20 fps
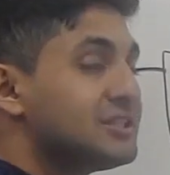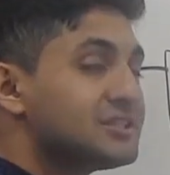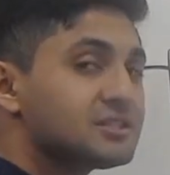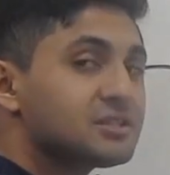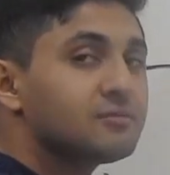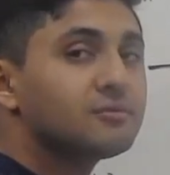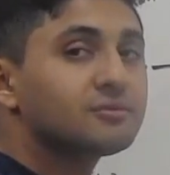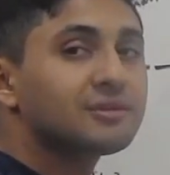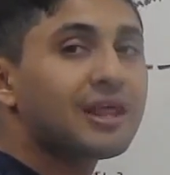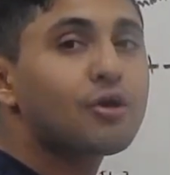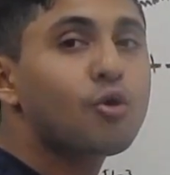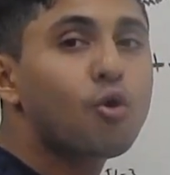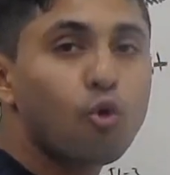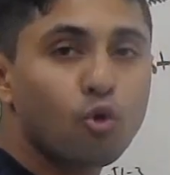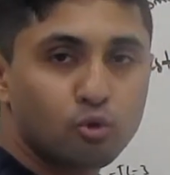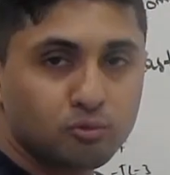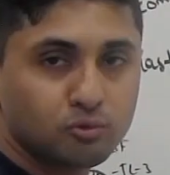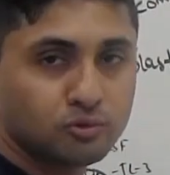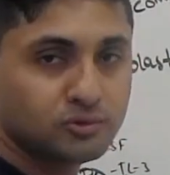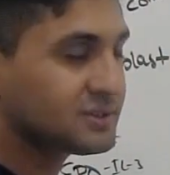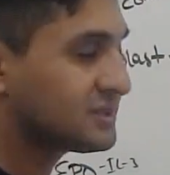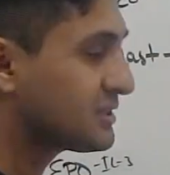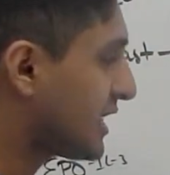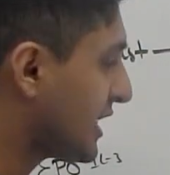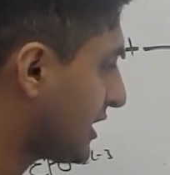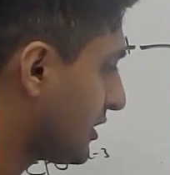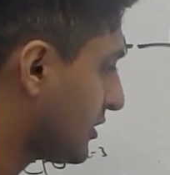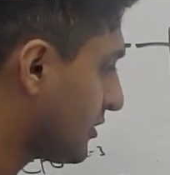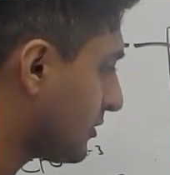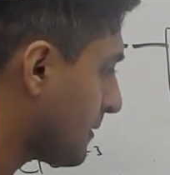need some of like hormones
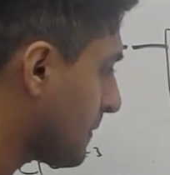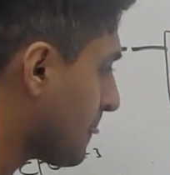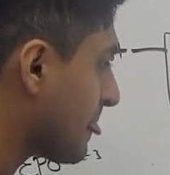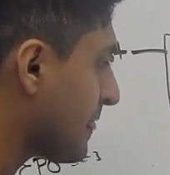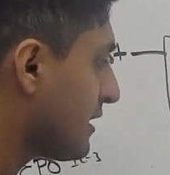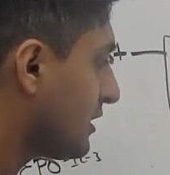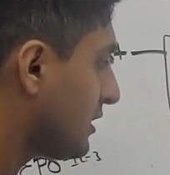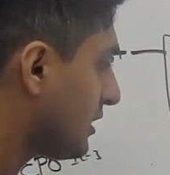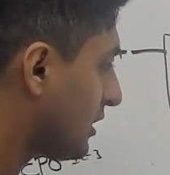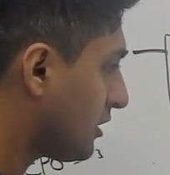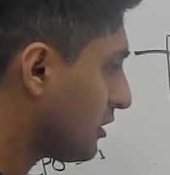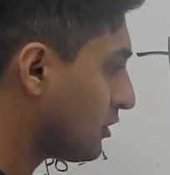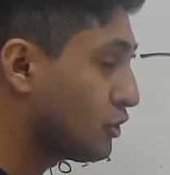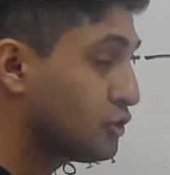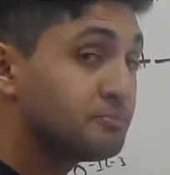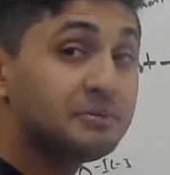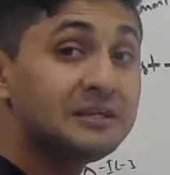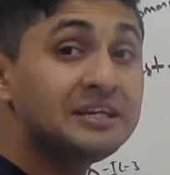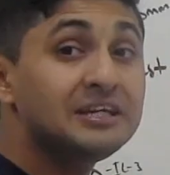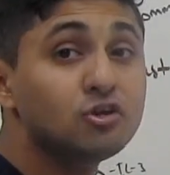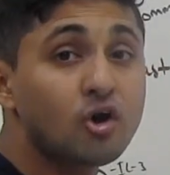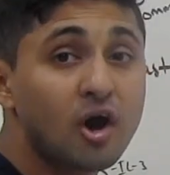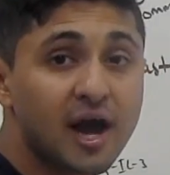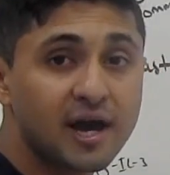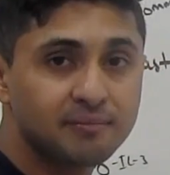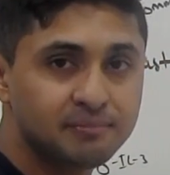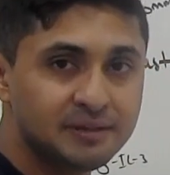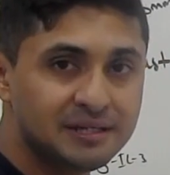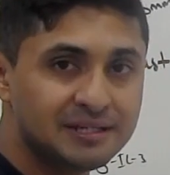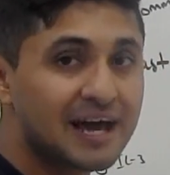like
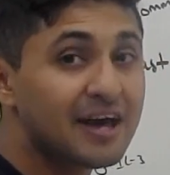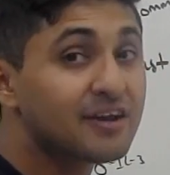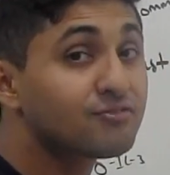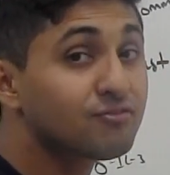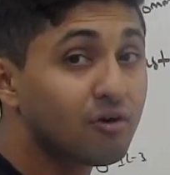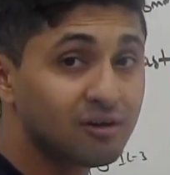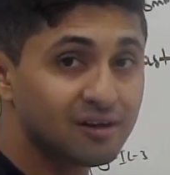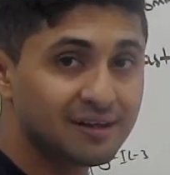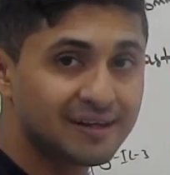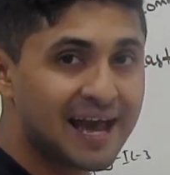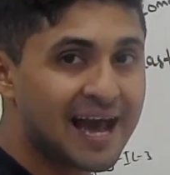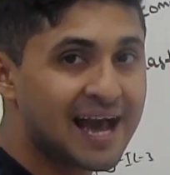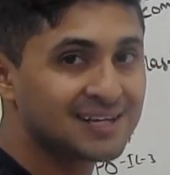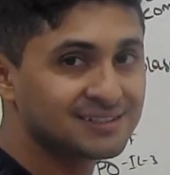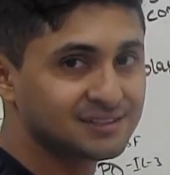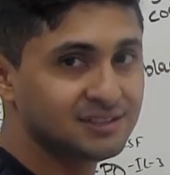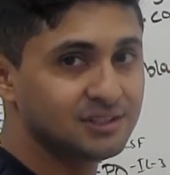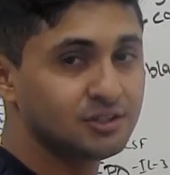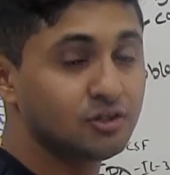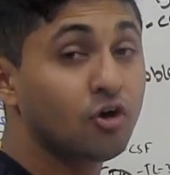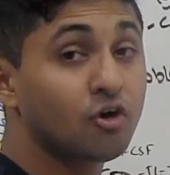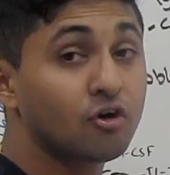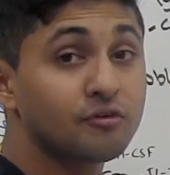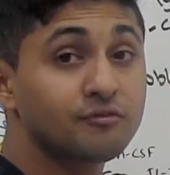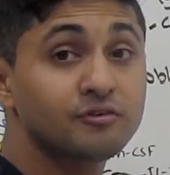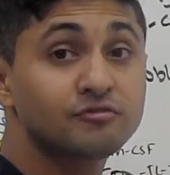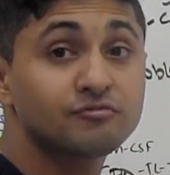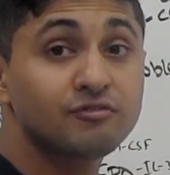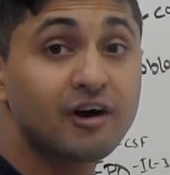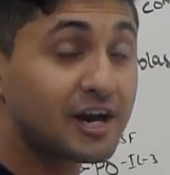B9 folic acid or
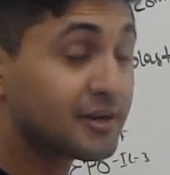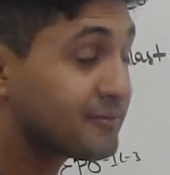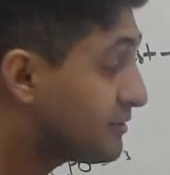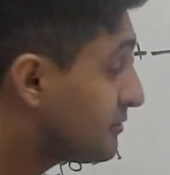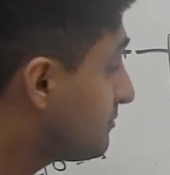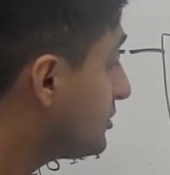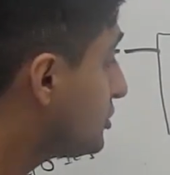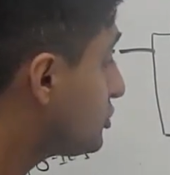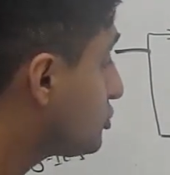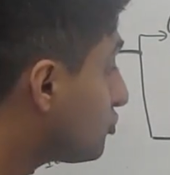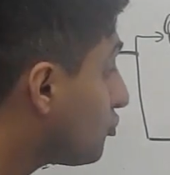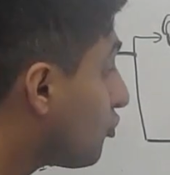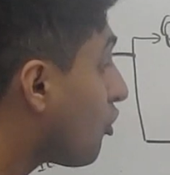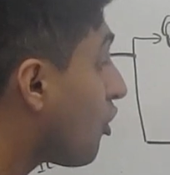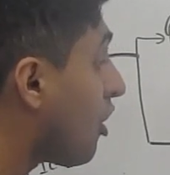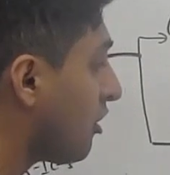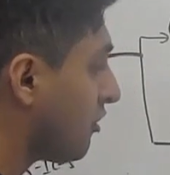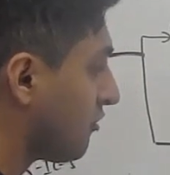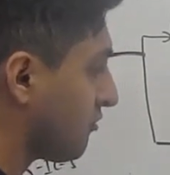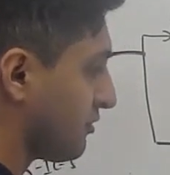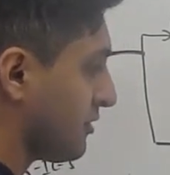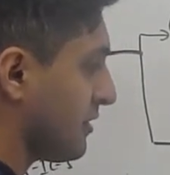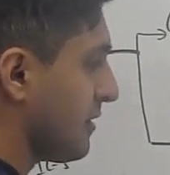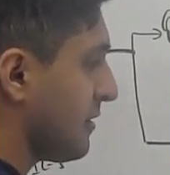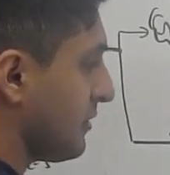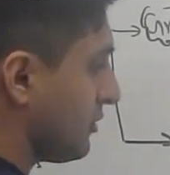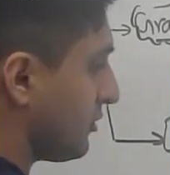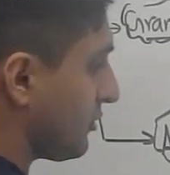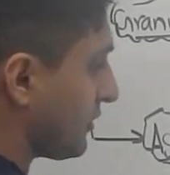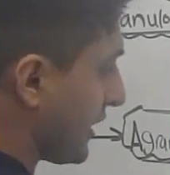even vitamin B12.
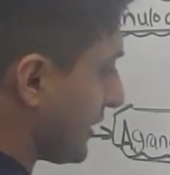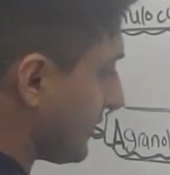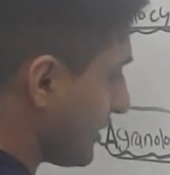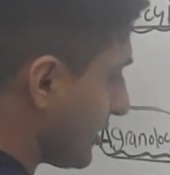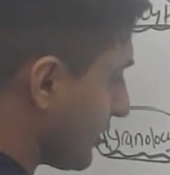Okay,